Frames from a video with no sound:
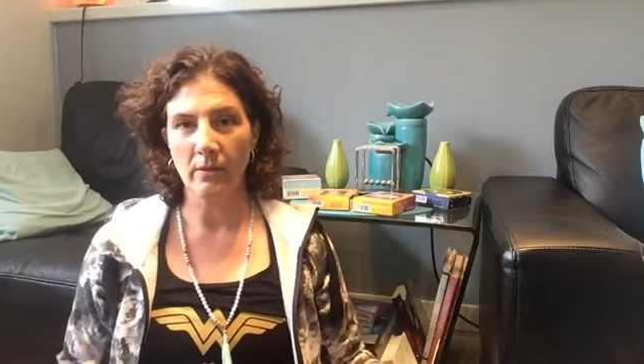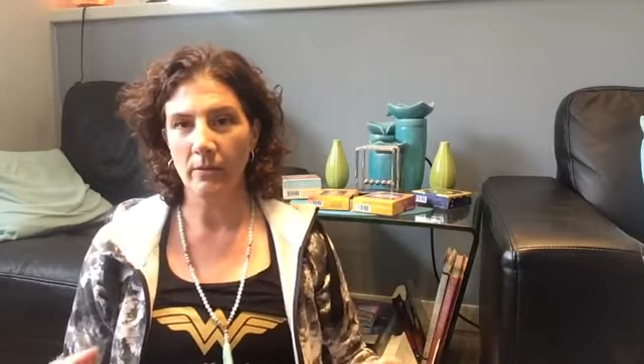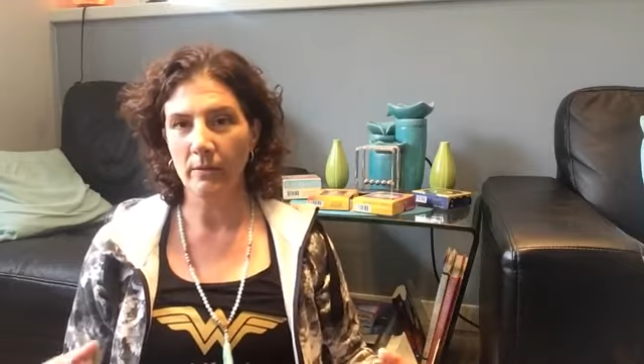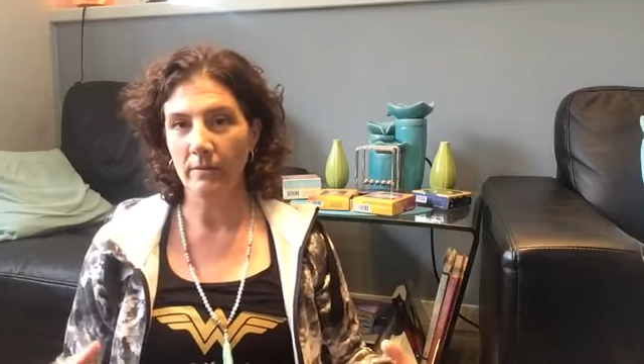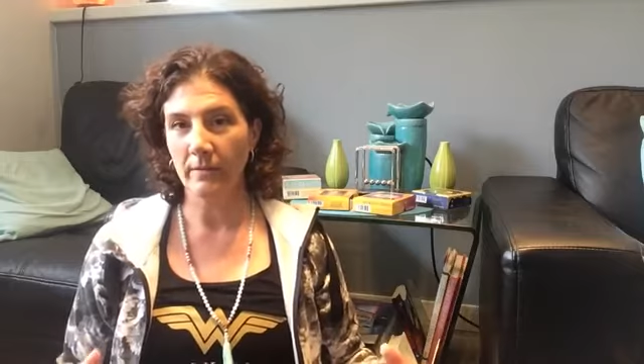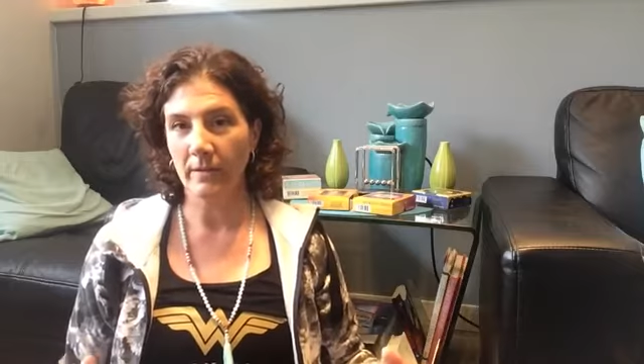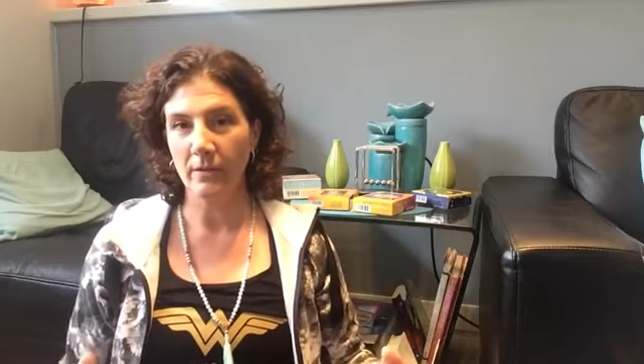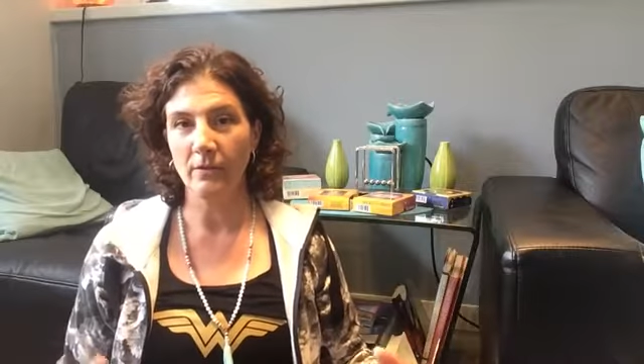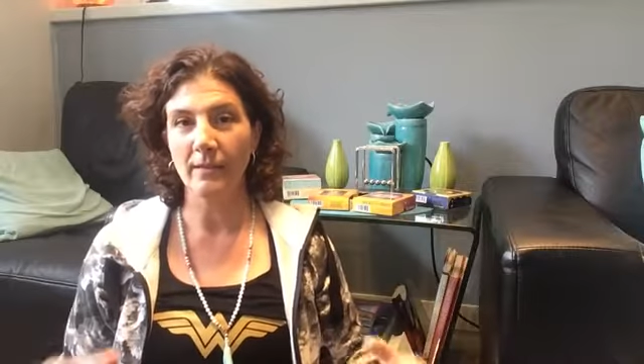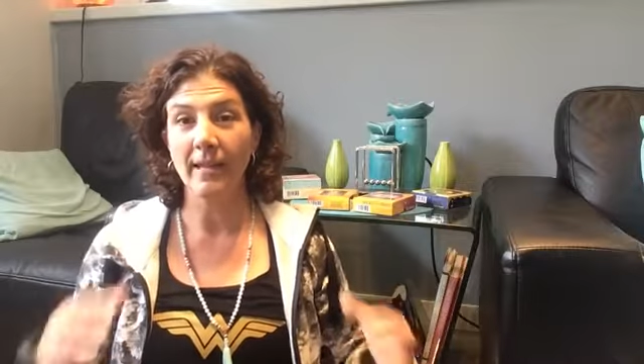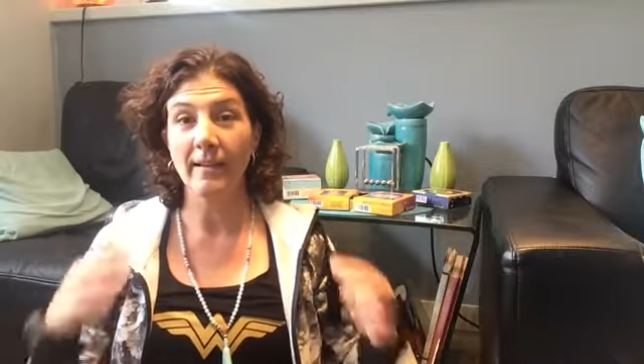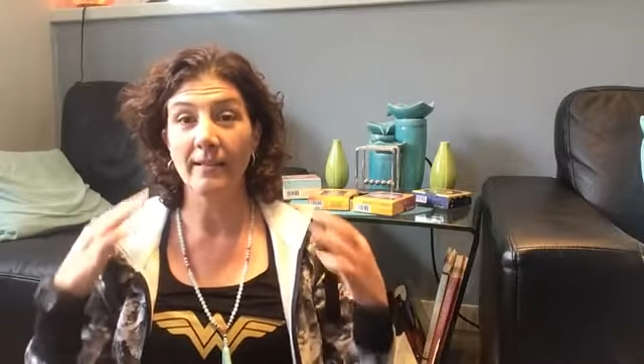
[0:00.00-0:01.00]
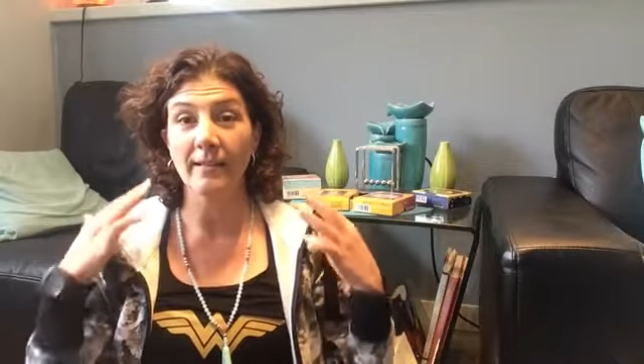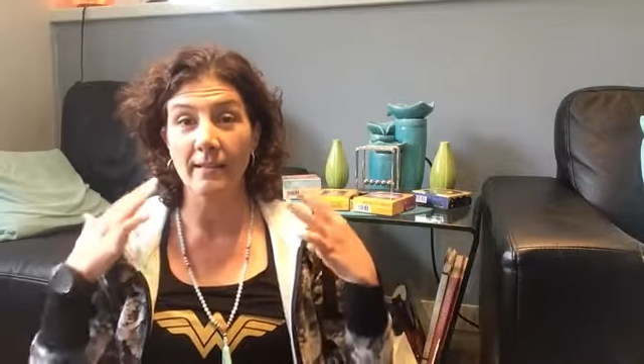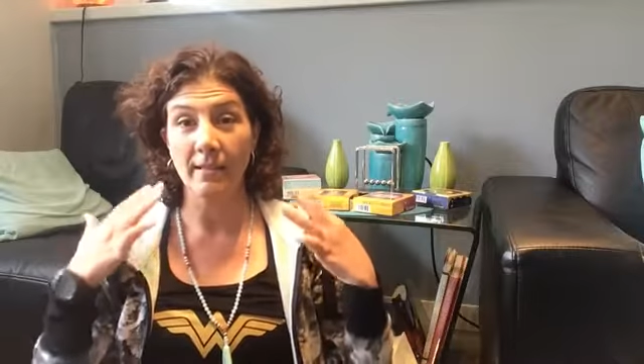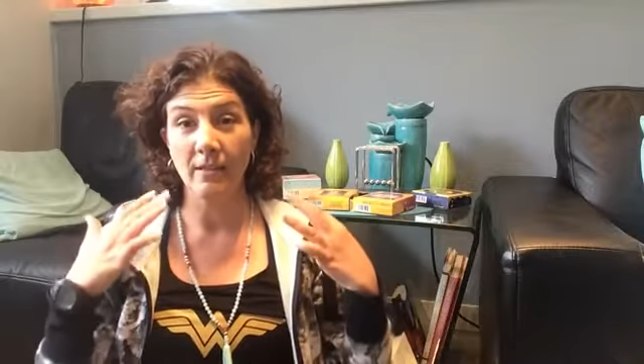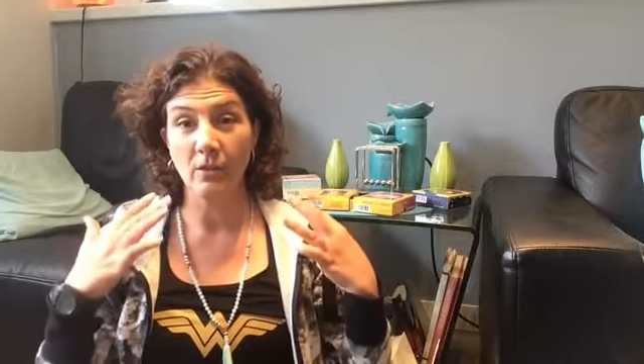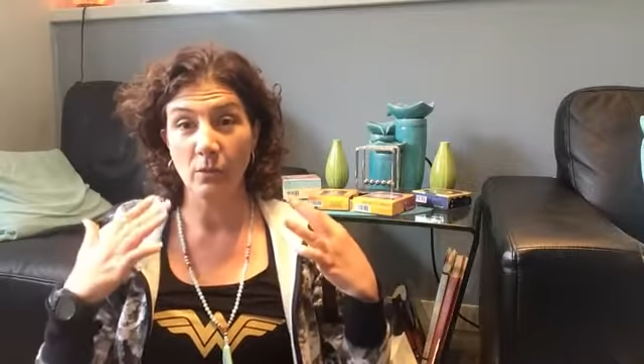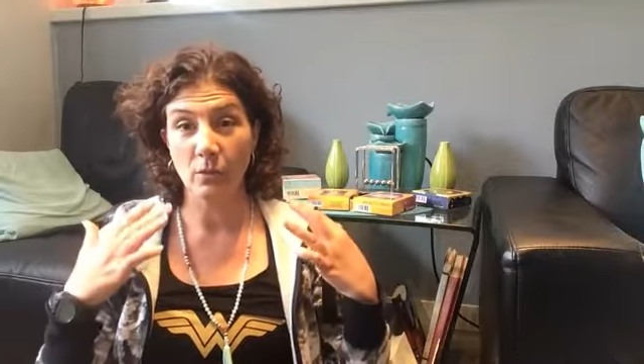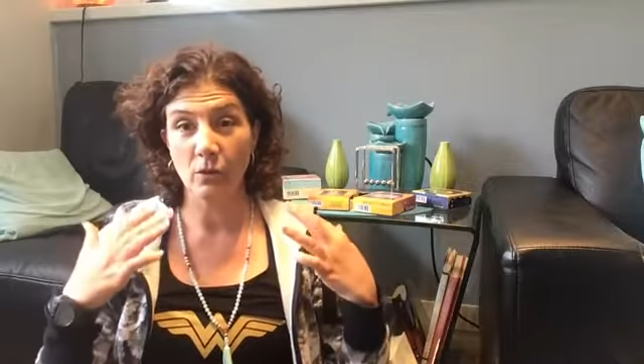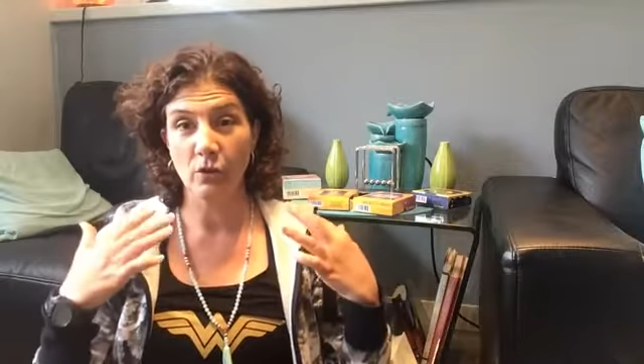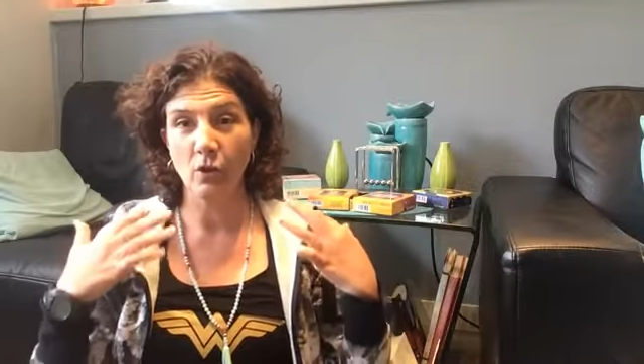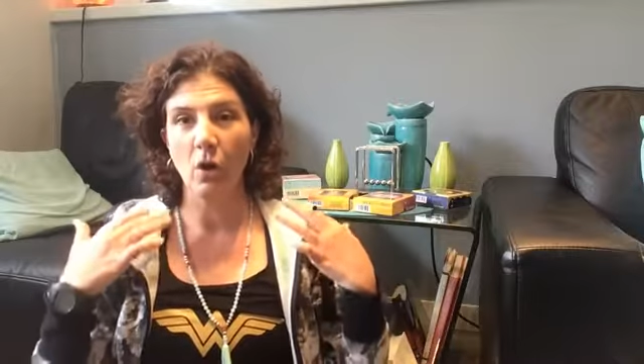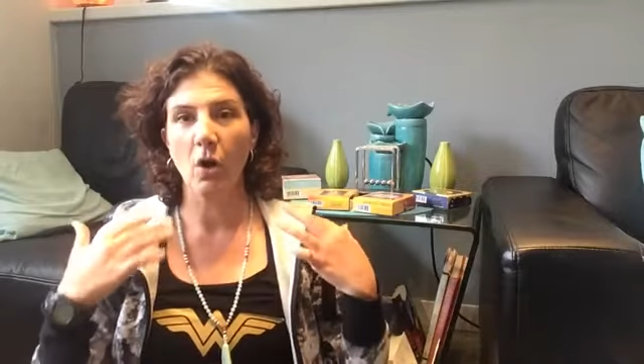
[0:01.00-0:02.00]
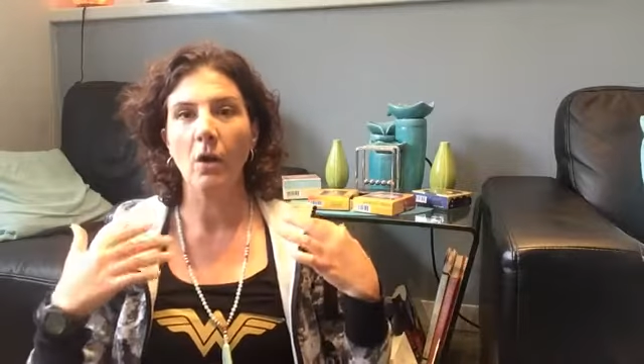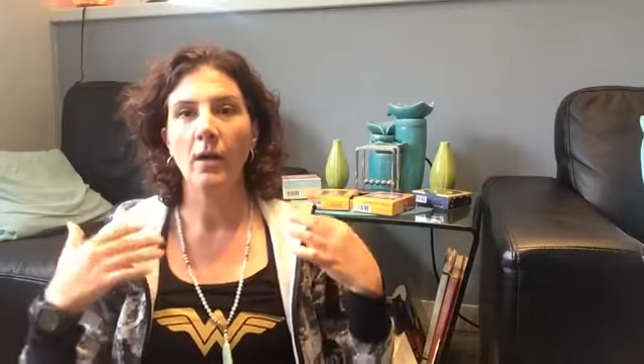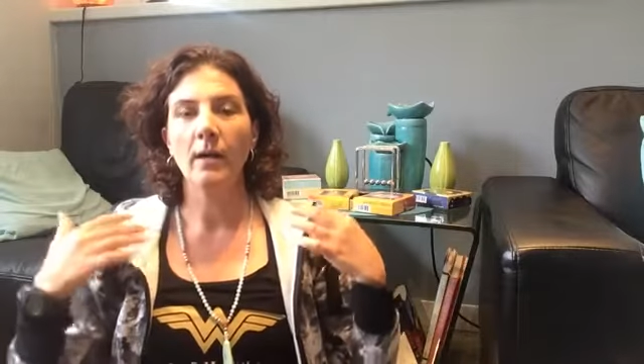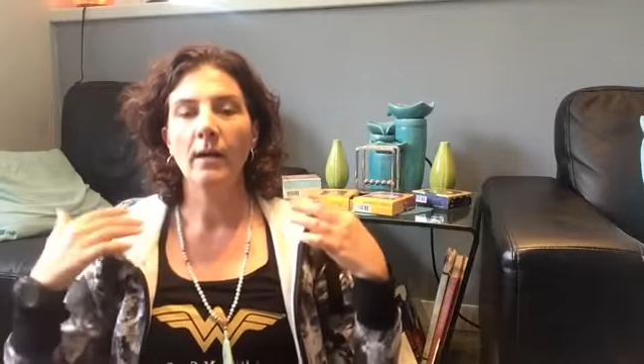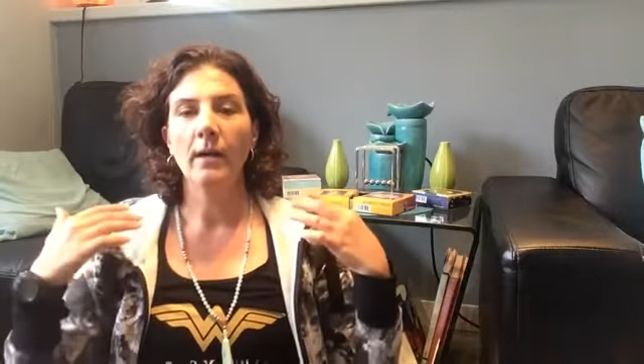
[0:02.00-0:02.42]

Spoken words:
your legs, in your jaw,